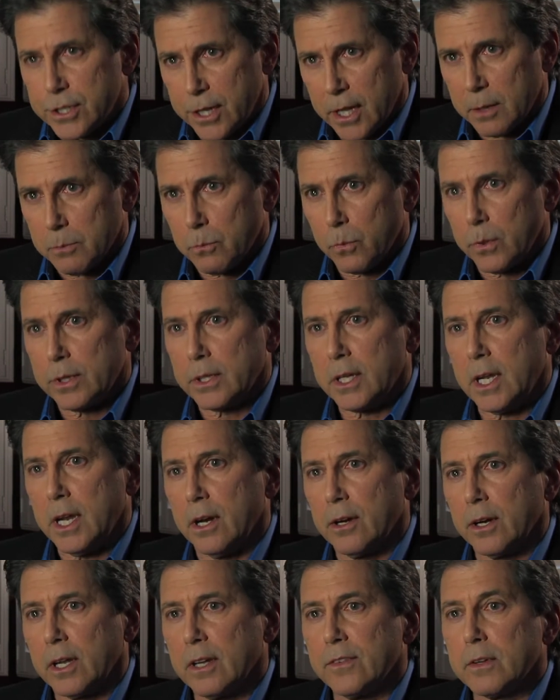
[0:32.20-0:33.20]
them with
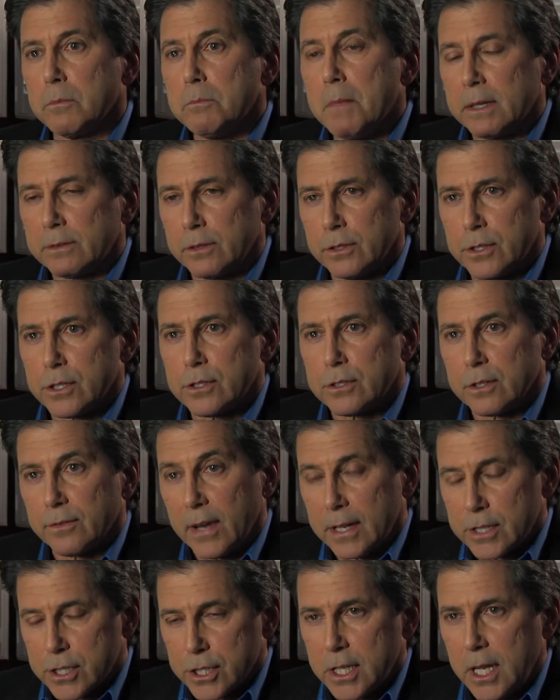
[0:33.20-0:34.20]
caregiving messages of
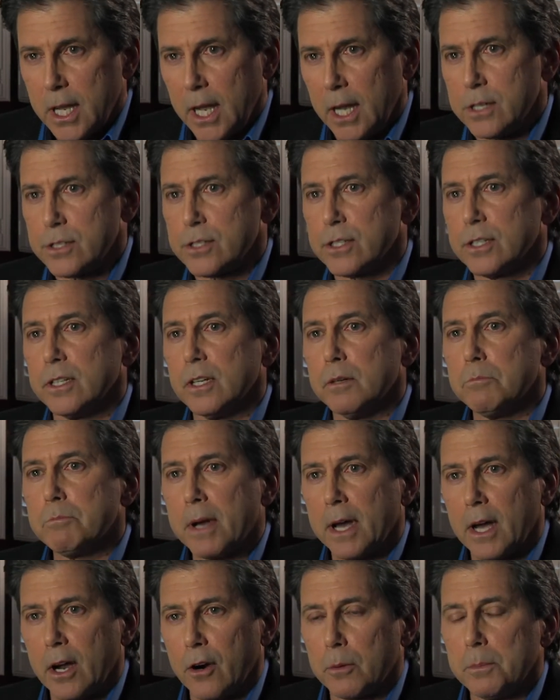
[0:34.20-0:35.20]
education,
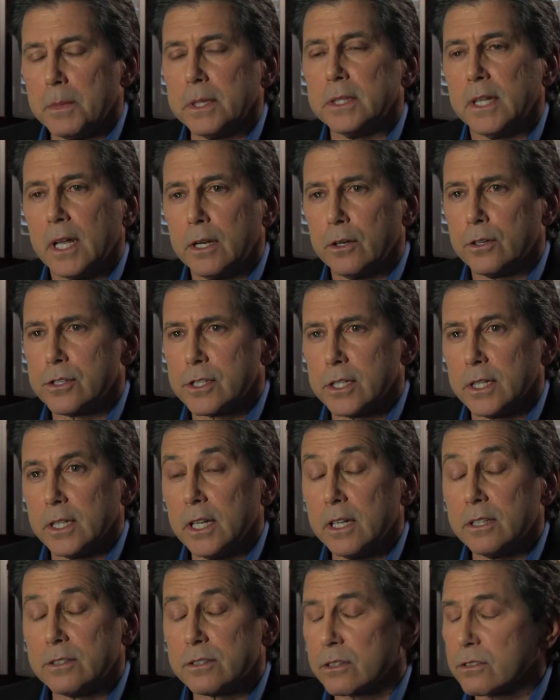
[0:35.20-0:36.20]
empowerment, and energy
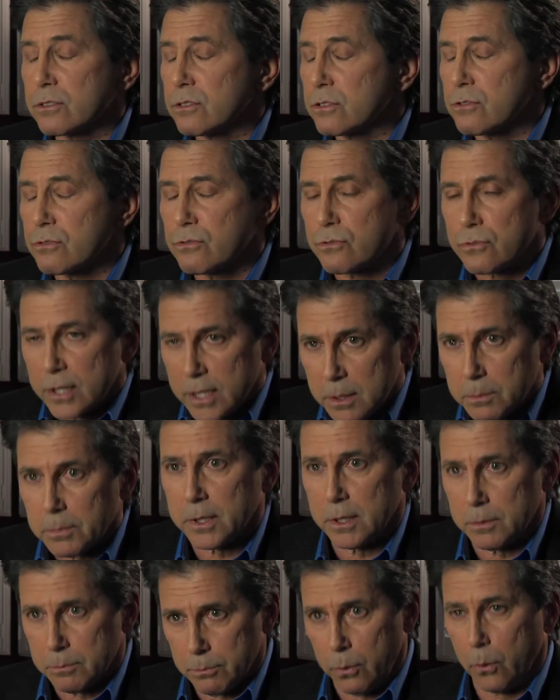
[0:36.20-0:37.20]
is
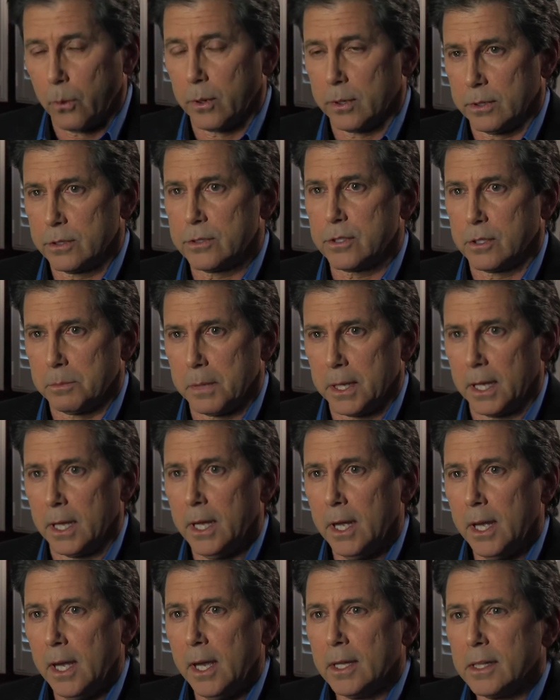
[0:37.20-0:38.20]
extremely important to me.
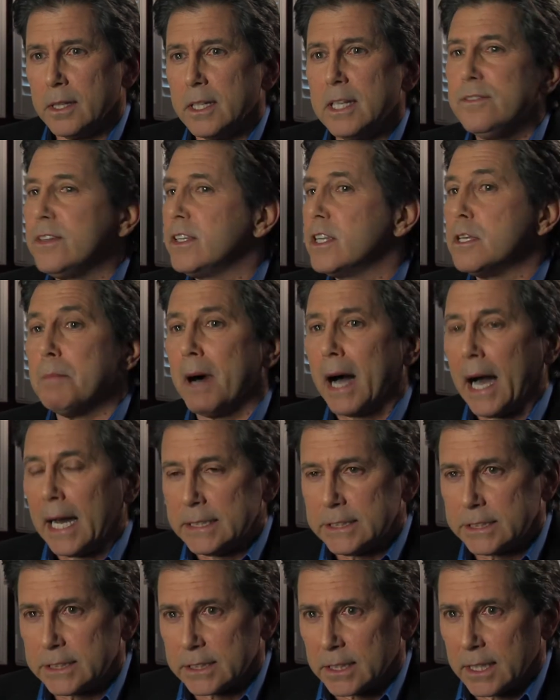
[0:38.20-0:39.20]
Leaving them
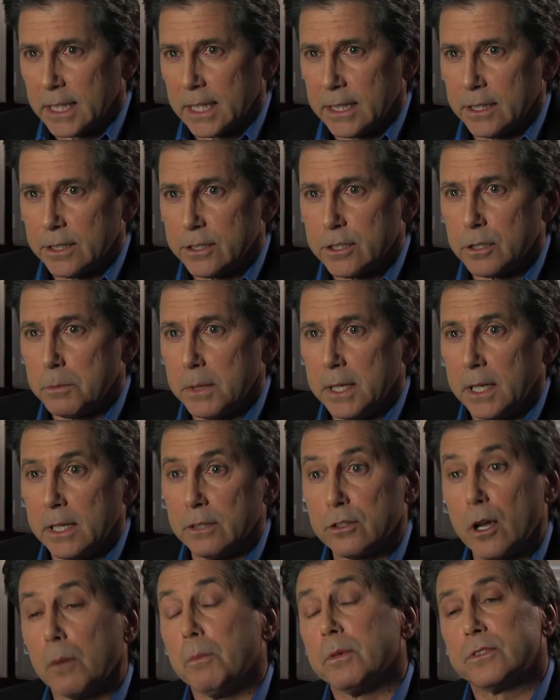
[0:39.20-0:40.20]
isolated, to me,
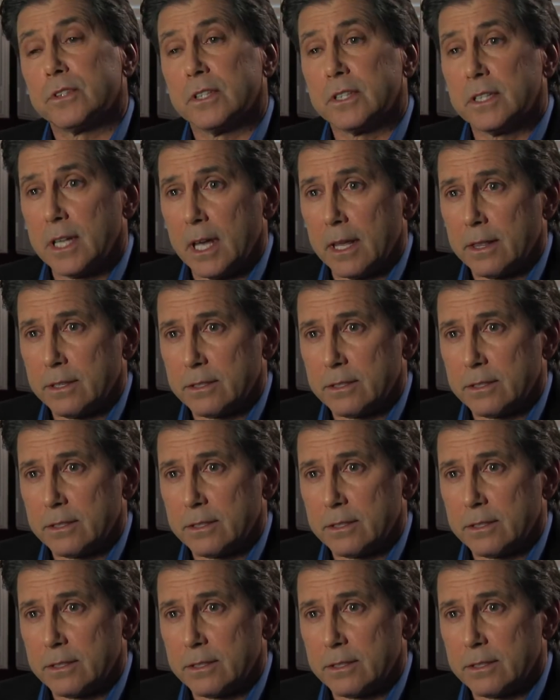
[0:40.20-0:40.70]
is almost a death